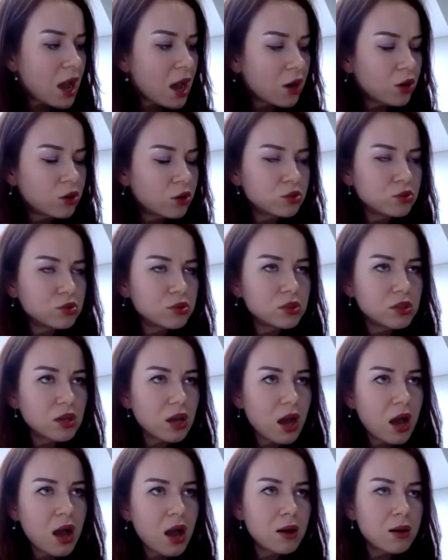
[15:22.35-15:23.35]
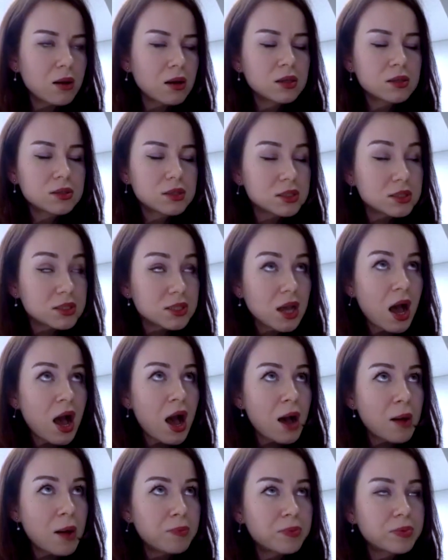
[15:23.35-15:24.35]
down, it's
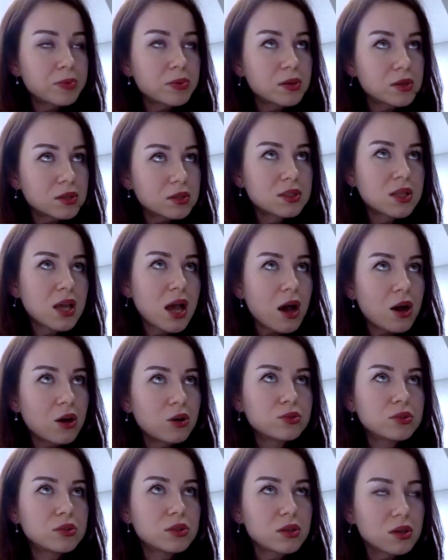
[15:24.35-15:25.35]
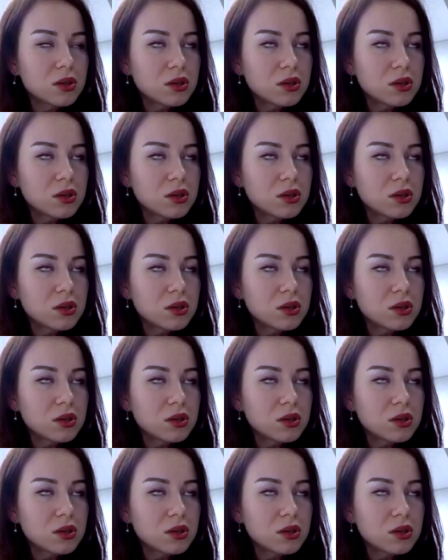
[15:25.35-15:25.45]
up, down.